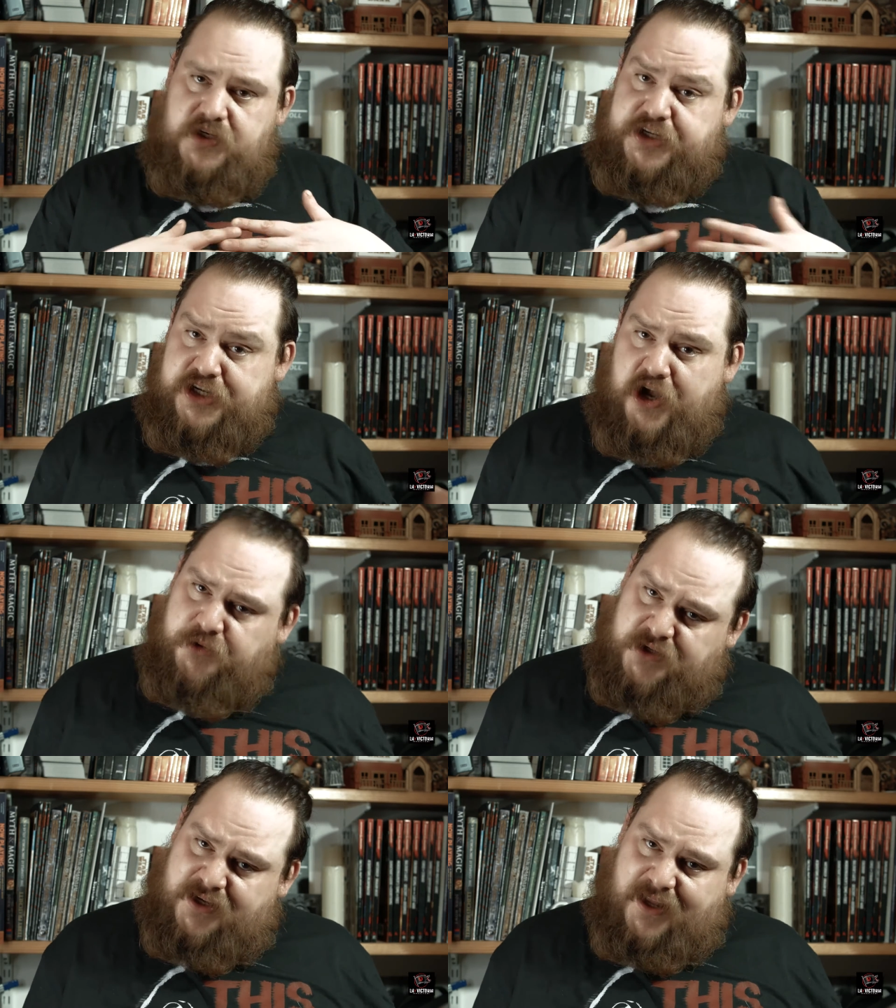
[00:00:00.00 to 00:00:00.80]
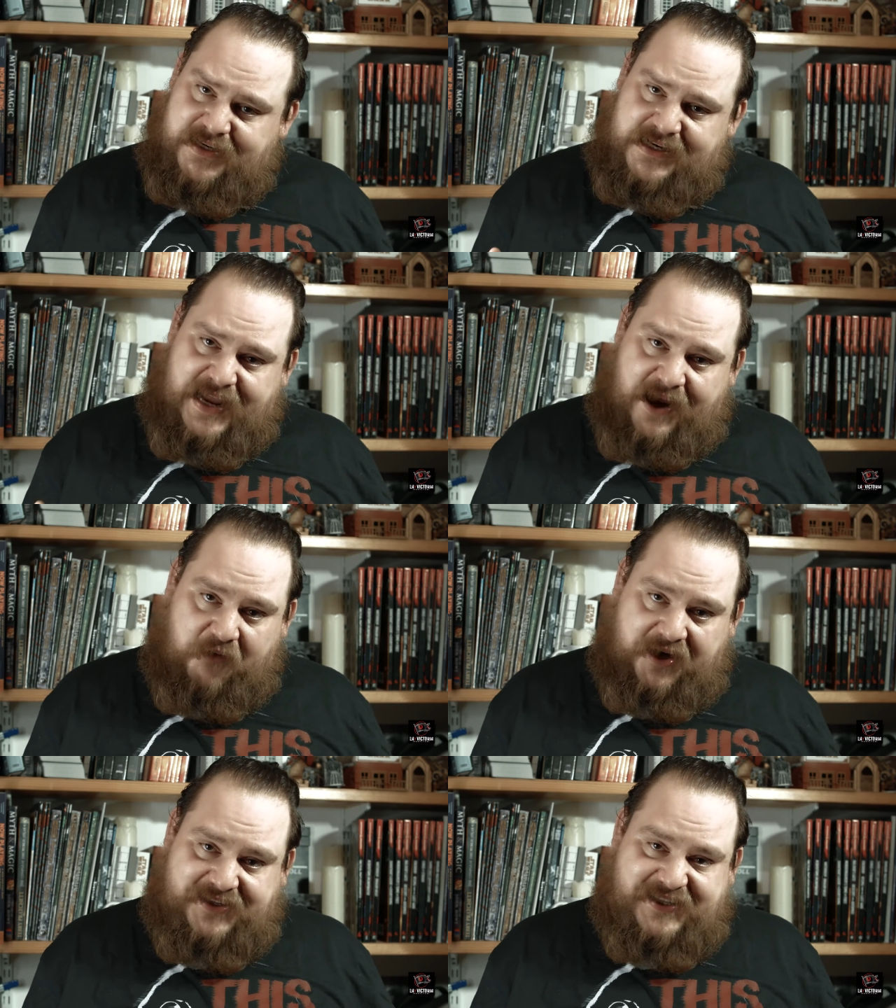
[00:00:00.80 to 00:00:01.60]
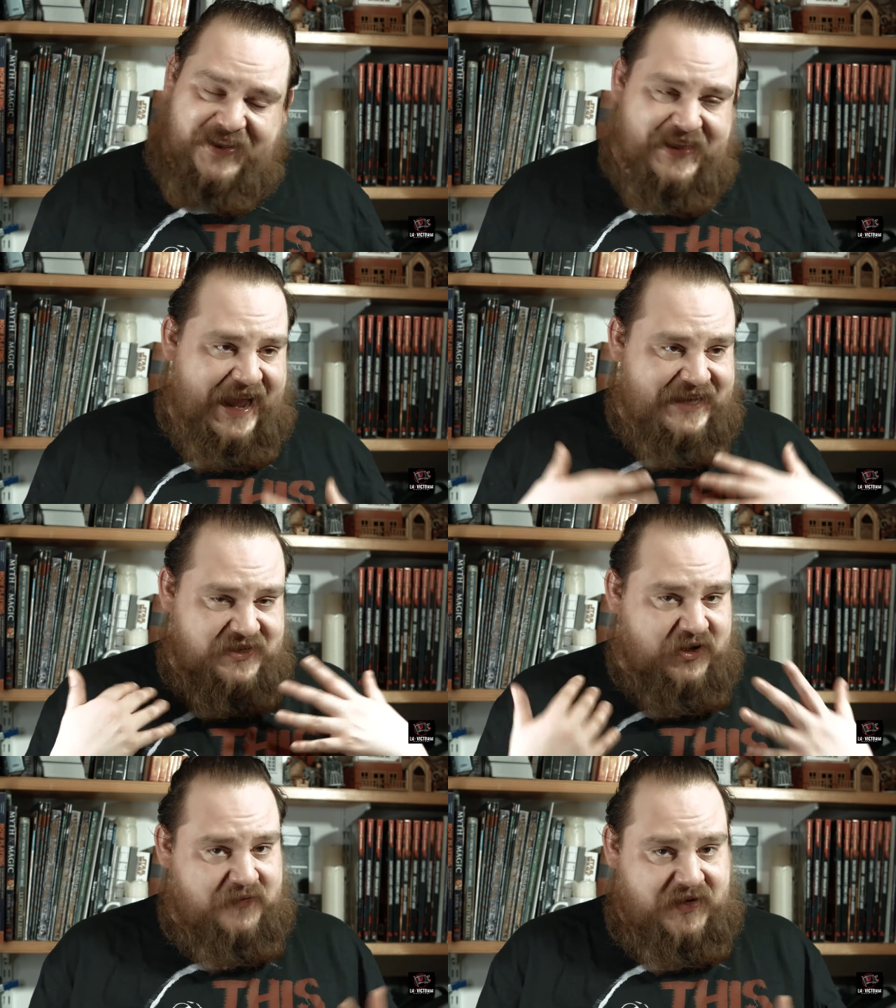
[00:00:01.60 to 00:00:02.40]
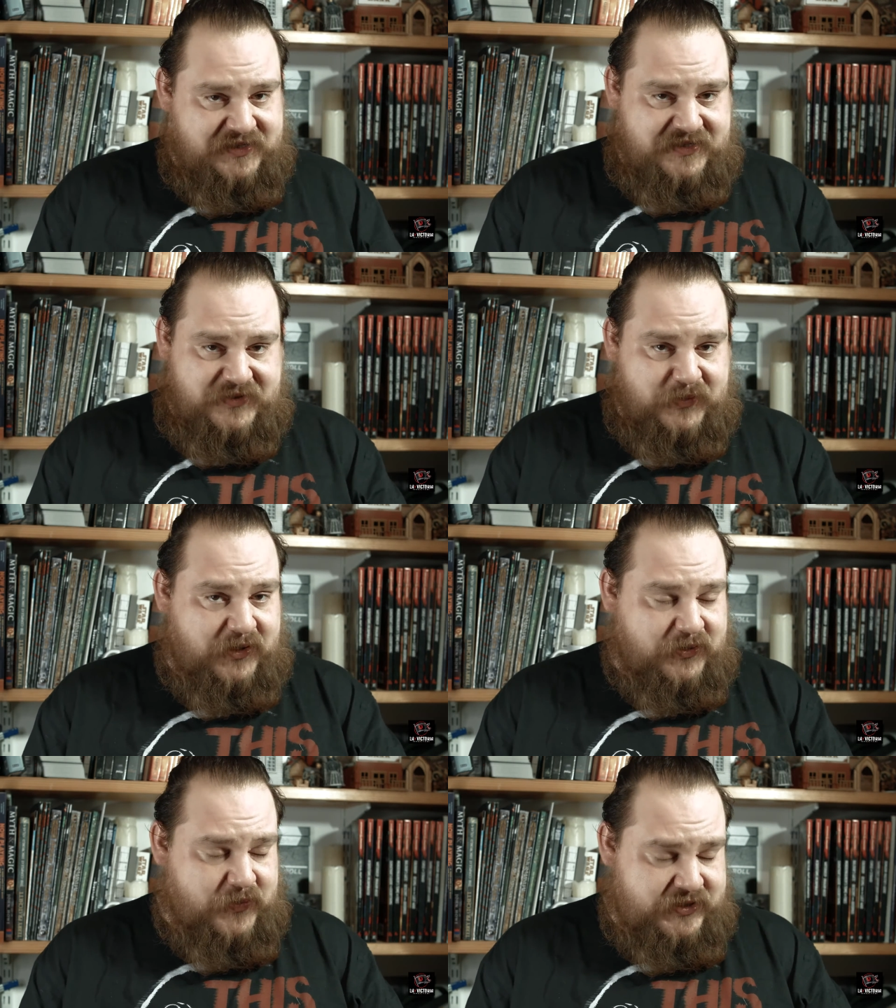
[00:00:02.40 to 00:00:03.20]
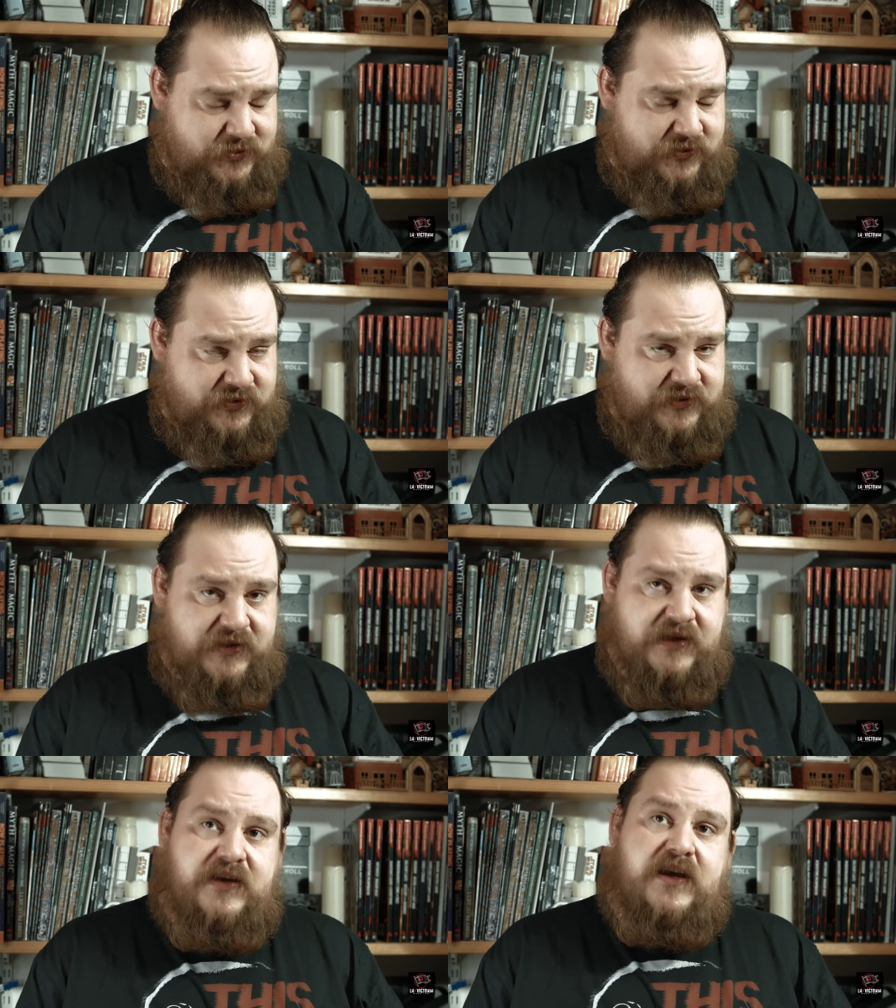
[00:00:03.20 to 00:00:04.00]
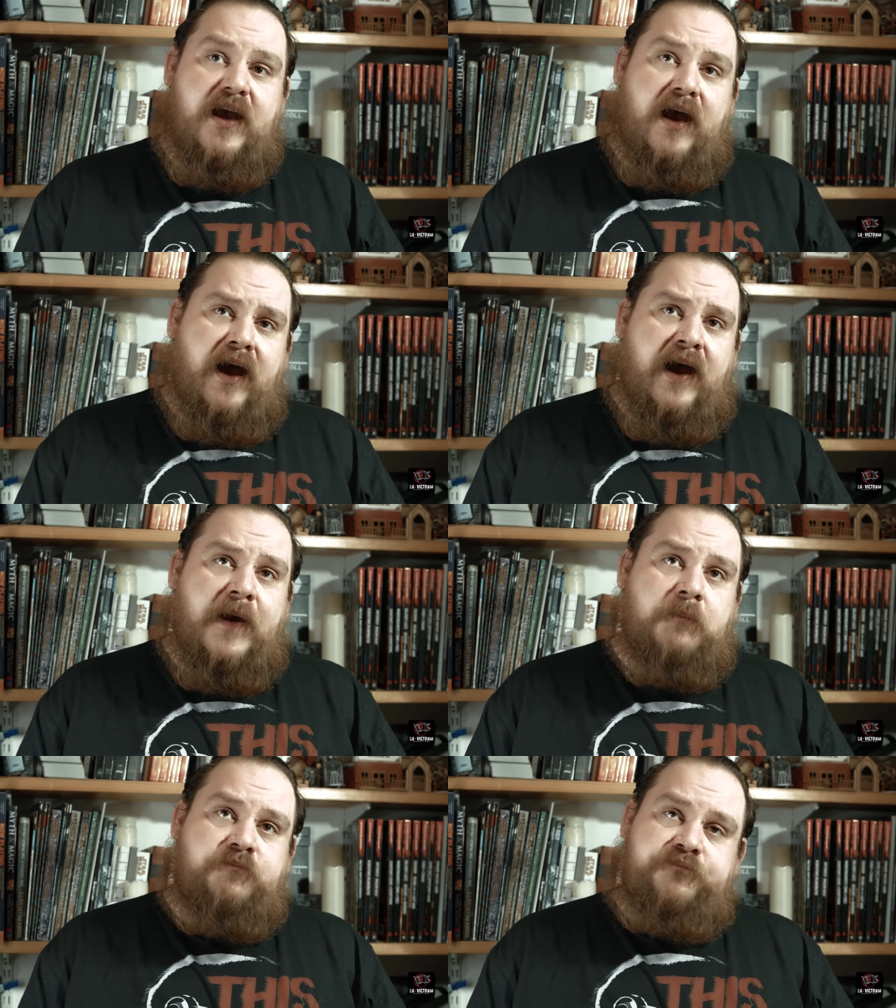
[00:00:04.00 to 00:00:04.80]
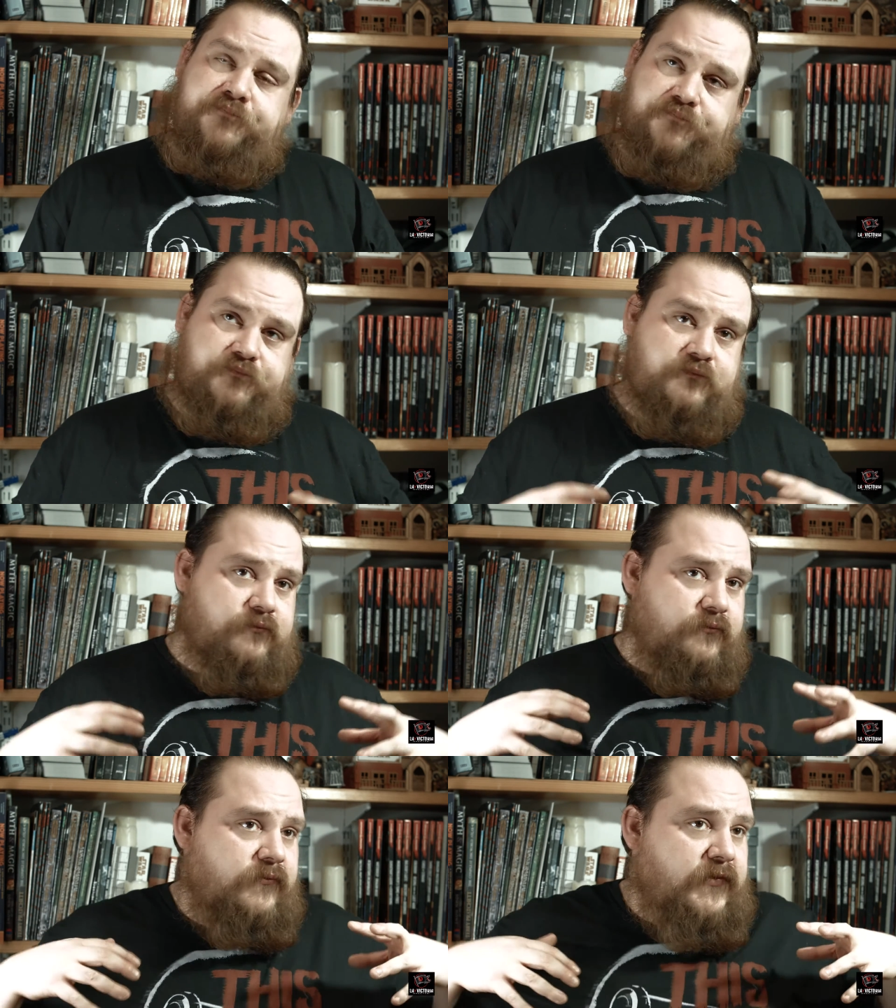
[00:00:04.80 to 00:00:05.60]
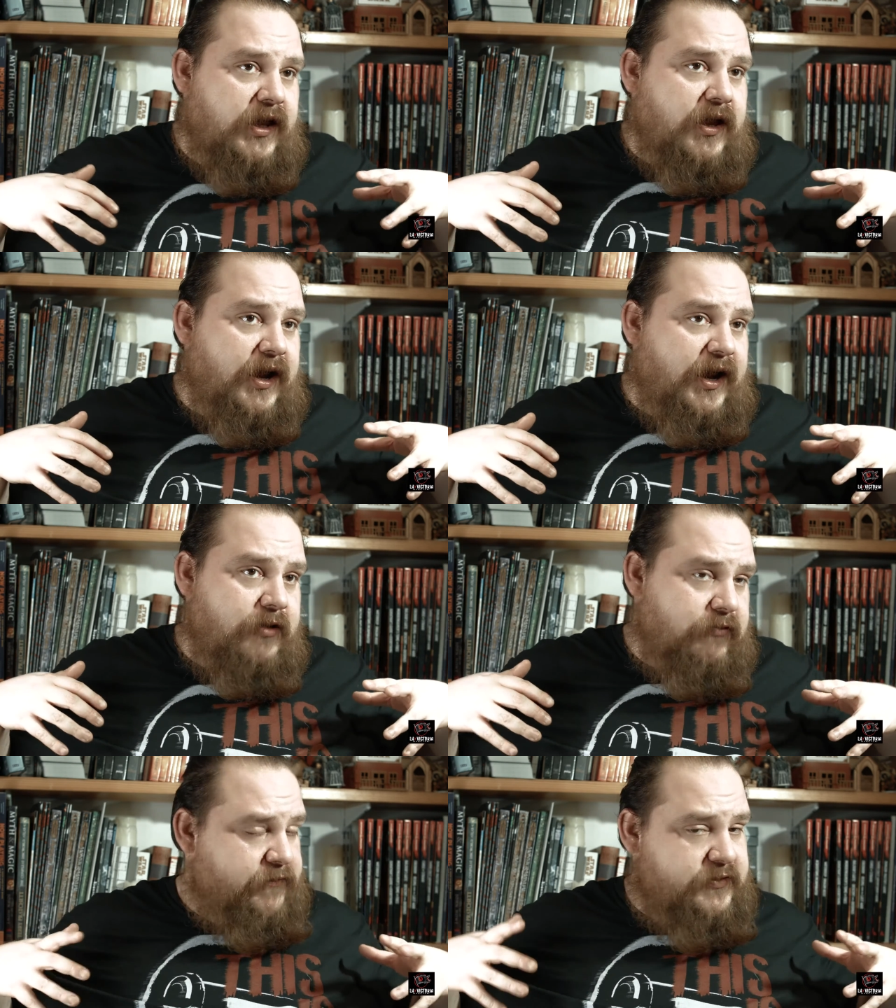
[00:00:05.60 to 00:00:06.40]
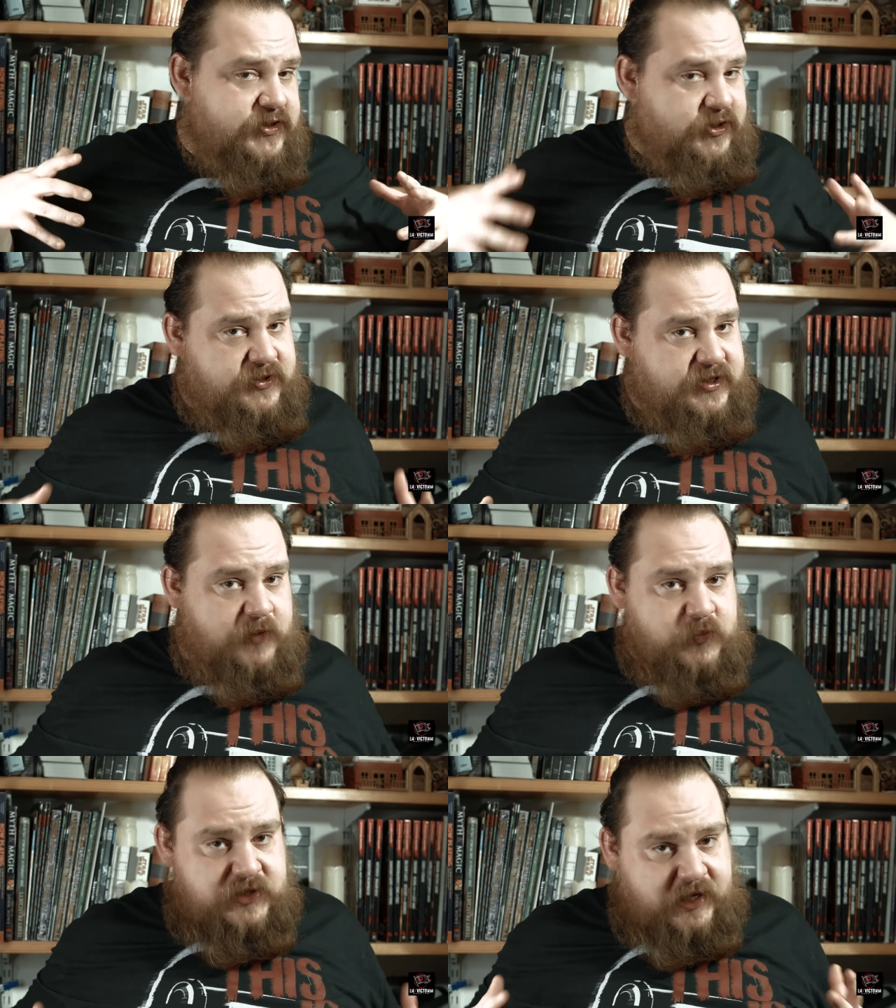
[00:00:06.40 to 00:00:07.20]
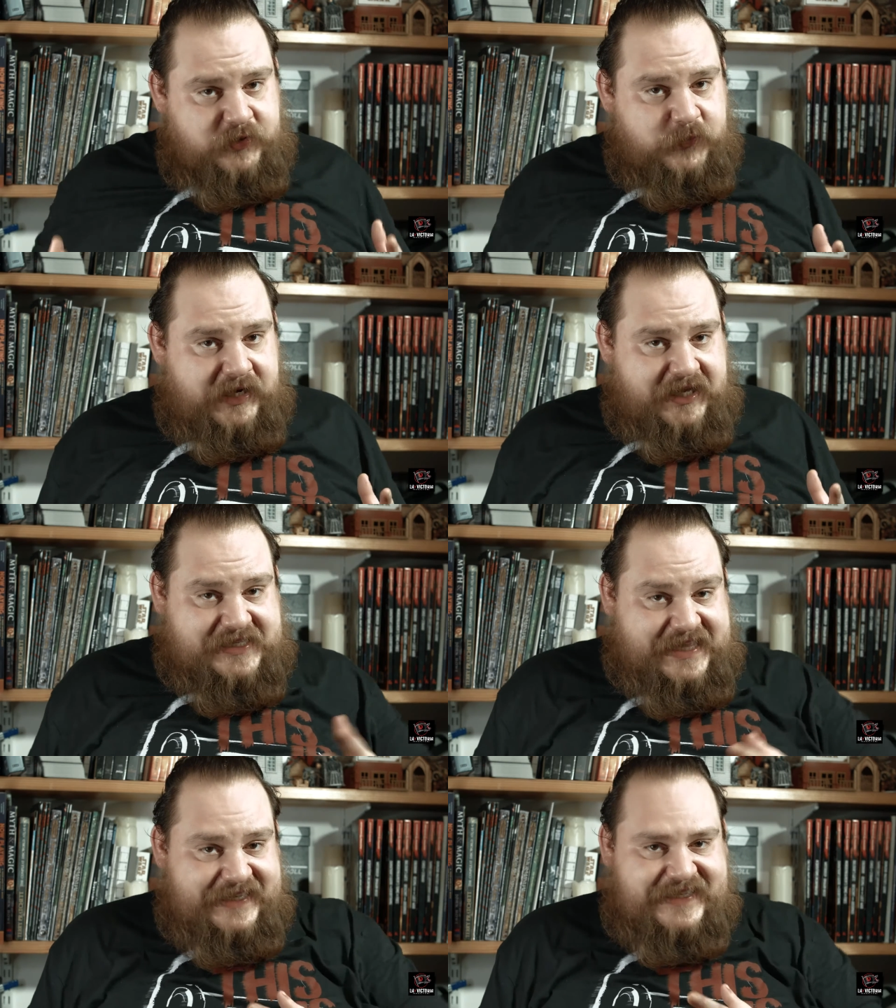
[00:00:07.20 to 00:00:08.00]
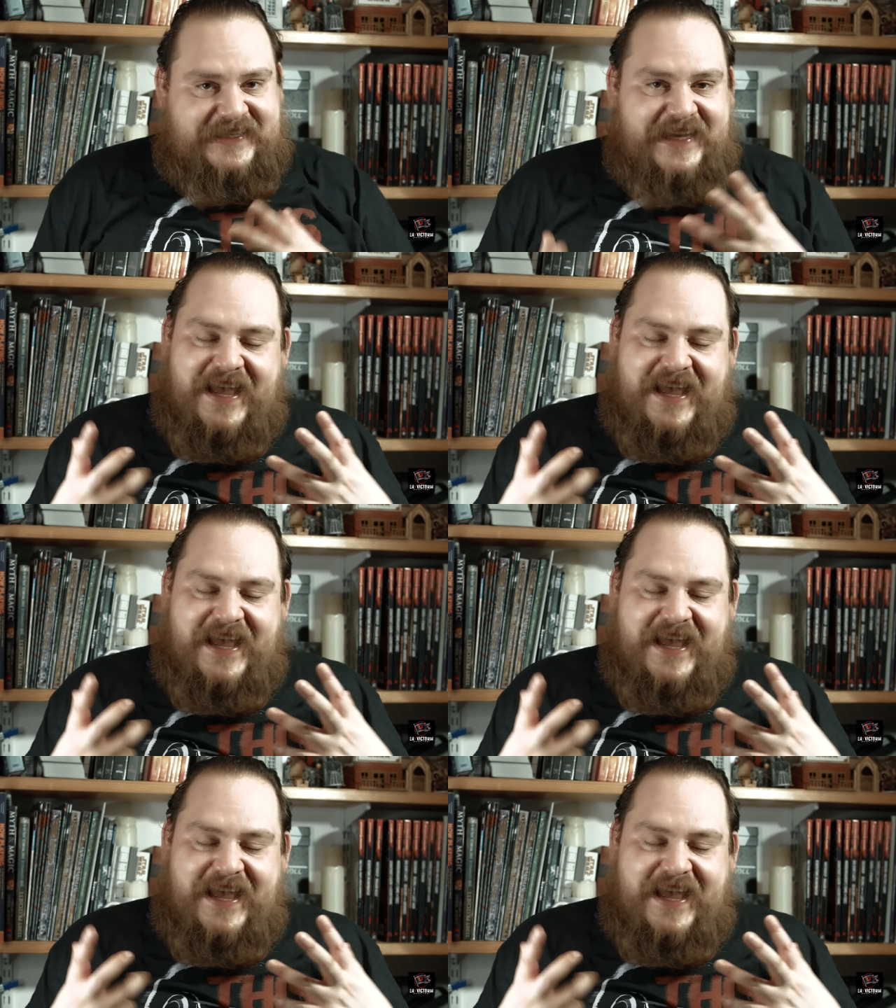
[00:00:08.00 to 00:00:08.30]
Yoda-like character that has a lot of answers to a lot of questions. I reference a lot of Star Wars, I do realize this,